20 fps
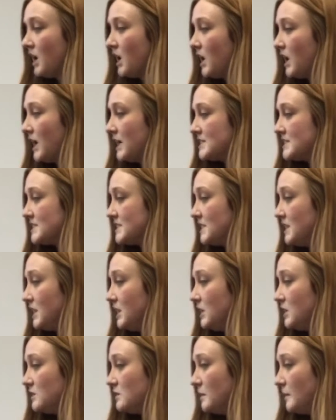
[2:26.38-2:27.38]
A
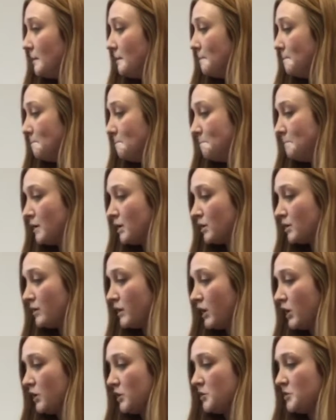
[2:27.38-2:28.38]
seed
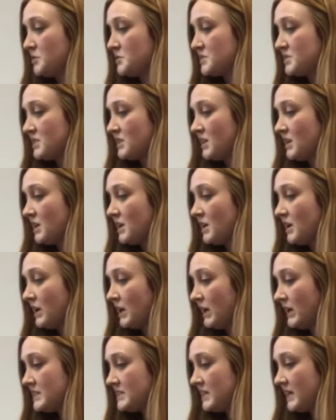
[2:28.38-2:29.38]
burrows.
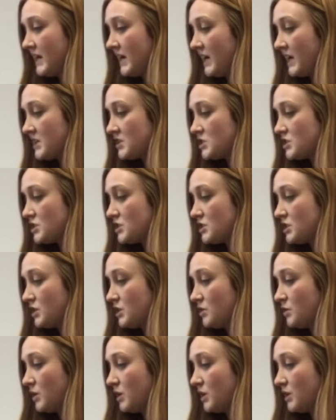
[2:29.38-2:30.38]
Attached
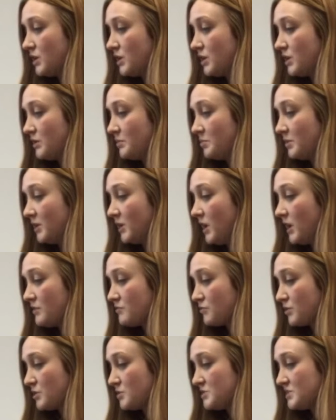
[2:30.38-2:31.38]
to the
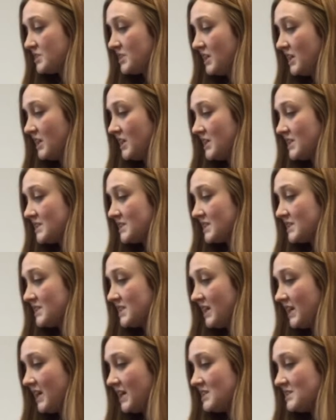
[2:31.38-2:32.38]
bloodroot seed is a
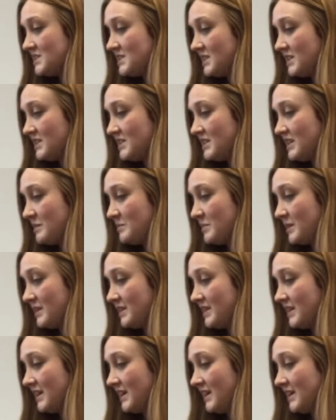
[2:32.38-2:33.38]
tasty tidbit
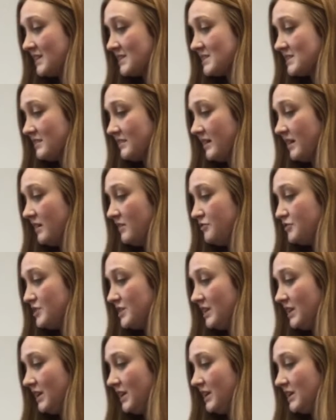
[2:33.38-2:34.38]
that ants love to
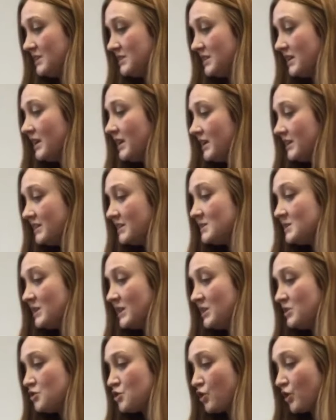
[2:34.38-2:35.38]
eat. The
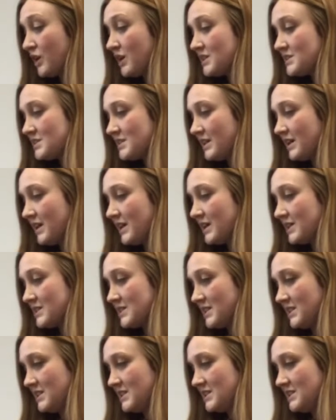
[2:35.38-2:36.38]
seed tricks the ants
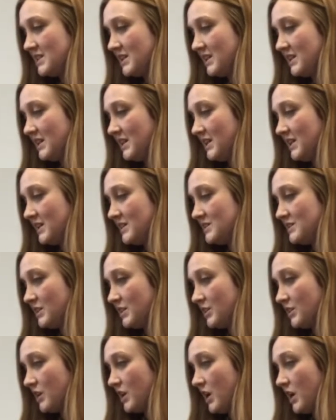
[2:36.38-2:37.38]
into digging it into
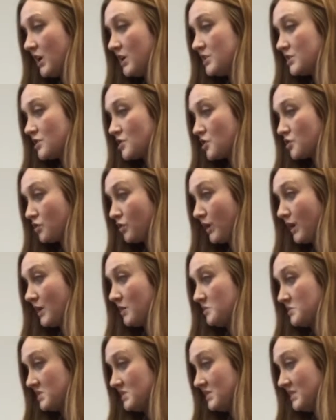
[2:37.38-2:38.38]
their
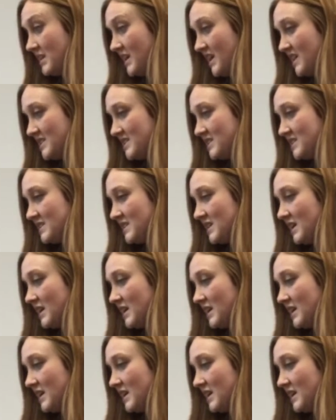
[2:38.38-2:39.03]
underground nest.